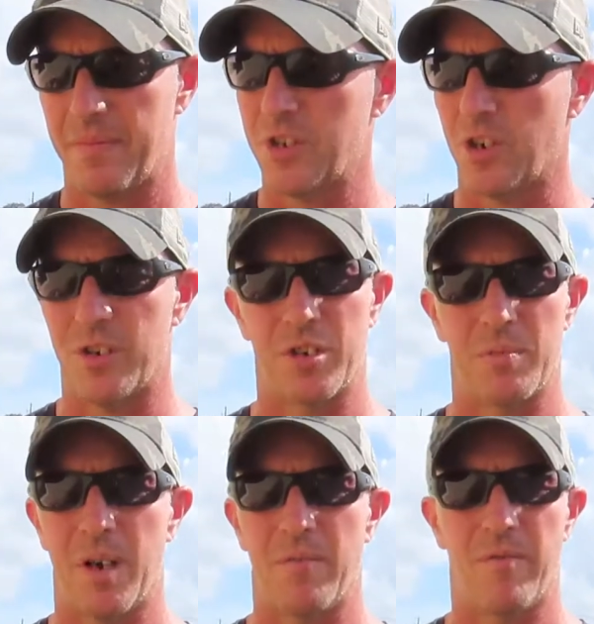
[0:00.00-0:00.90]
charges
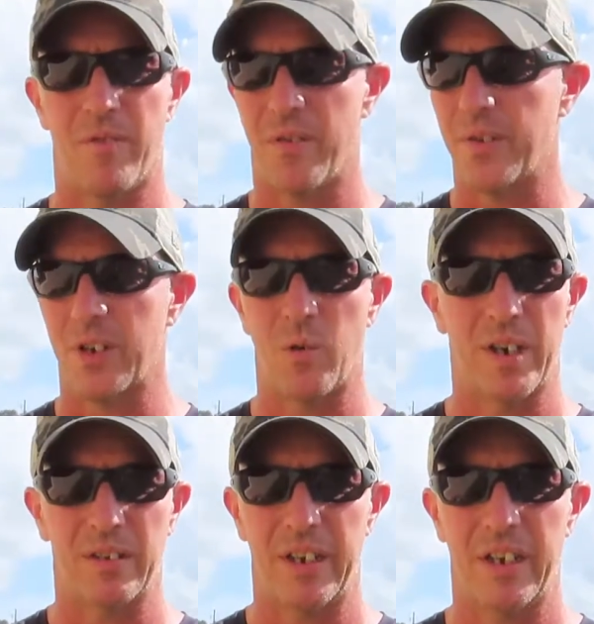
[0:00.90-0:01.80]
them up very, very
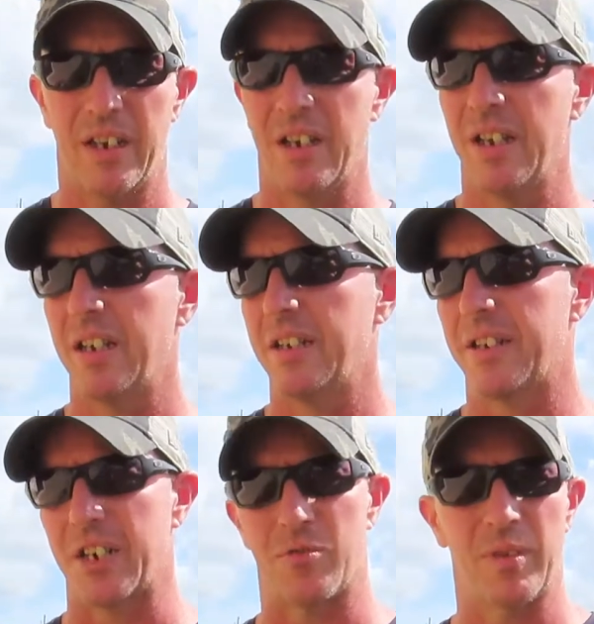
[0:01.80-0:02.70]
quickly,
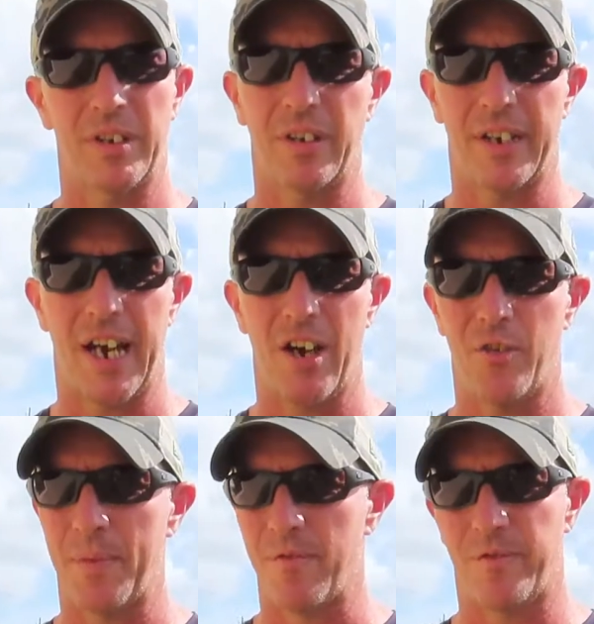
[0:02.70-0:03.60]
takes really good care
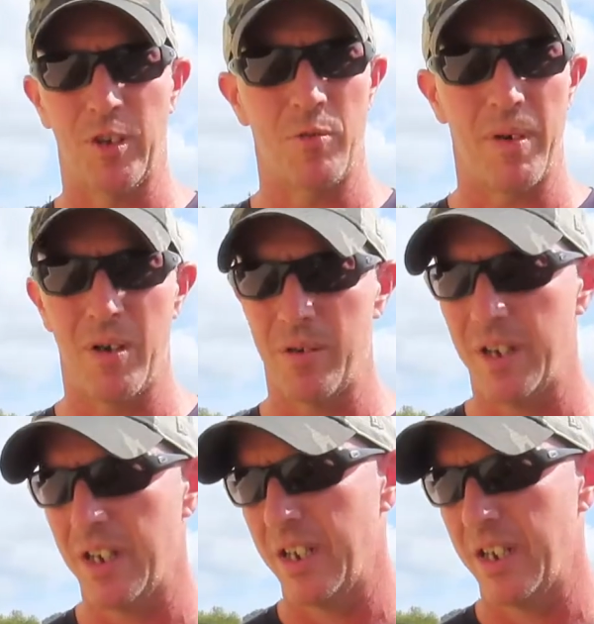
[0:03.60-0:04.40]
of them in float mode.